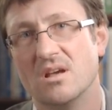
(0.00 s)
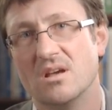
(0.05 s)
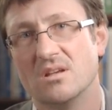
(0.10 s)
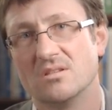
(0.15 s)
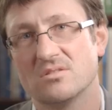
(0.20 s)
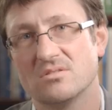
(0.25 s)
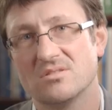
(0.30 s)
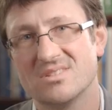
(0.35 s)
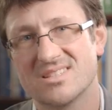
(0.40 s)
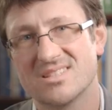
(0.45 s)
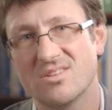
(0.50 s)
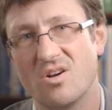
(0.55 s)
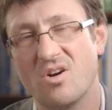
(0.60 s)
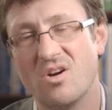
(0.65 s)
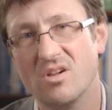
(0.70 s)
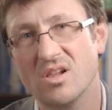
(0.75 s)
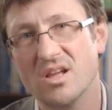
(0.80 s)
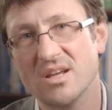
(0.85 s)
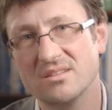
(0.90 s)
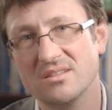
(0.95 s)
So this
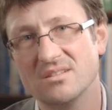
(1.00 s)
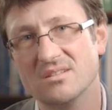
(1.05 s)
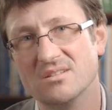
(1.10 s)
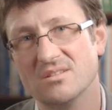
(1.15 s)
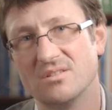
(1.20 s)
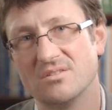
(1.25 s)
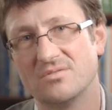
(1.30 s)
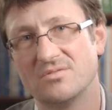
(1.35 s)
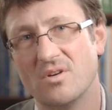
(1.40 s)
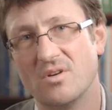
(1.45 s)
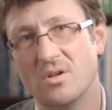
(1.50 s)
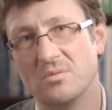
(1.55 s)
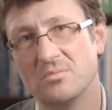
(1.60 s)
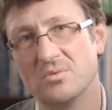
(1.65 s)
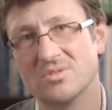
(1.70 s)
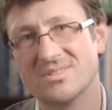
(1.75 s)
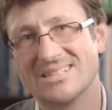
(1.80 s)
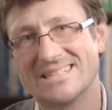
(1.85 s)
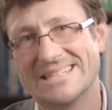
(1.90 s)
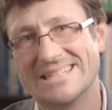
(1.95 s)
whole idea of
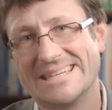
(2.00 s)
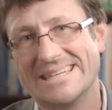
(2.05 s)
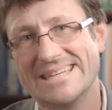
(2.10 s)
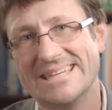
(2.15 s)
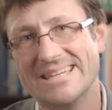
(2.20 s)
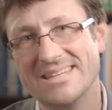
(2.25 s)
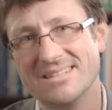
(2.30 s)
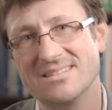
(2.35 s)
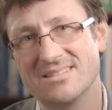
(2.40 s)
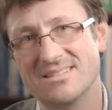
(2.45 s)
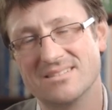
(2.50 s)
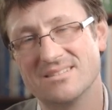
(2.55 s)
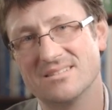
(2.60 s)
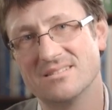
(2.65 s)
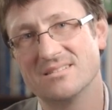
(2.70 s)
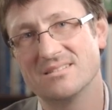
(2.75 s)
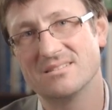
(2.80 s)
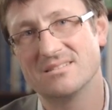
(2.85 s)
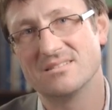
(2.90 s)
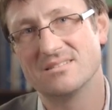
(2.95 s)
almost
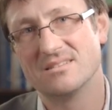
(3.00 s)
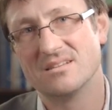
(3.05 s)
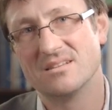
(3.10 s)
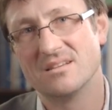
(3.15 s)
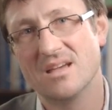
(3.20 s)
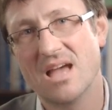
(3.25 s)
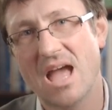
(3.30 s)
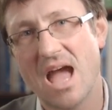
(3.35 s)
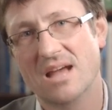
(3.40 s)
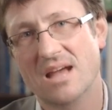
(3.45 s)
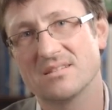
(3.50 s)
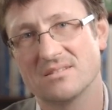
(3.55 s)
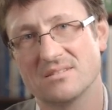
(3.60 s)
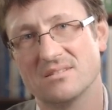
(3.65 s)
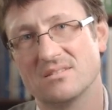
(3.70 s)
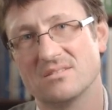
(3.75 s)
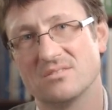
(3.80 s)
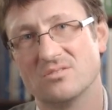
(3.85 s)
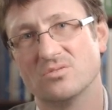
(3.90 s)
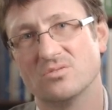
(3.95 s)
instant
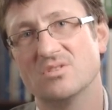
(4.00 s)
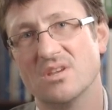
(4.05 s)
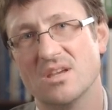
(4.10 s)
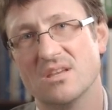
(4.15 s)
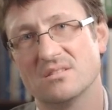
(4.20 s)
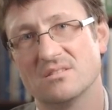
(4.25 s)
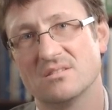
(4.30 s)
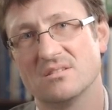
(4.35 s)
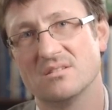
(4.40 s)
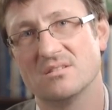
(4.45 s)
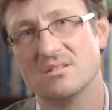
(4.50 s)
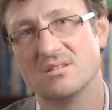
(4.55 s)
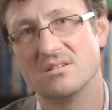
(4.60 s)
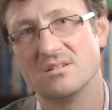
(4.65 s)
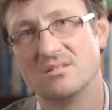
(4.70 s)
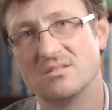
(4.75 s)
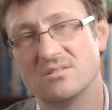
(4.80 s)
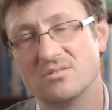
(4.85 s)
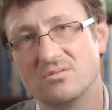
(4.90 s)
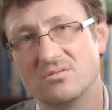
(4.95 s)
access to data
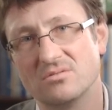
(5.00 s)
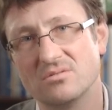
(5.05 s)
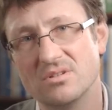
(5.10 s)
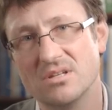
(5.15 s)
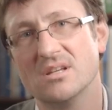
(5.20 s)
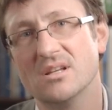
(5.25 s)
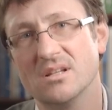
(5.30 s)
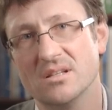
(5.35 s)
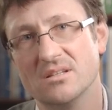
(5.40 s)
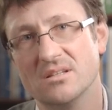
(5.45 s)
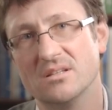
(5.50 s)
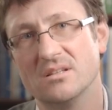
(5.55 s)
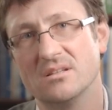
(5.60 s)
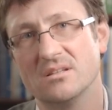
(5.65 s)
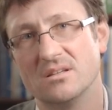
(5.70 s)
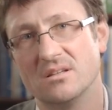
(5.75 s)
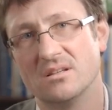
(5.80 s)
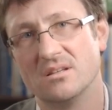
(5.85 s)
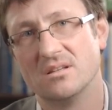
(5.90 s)
is really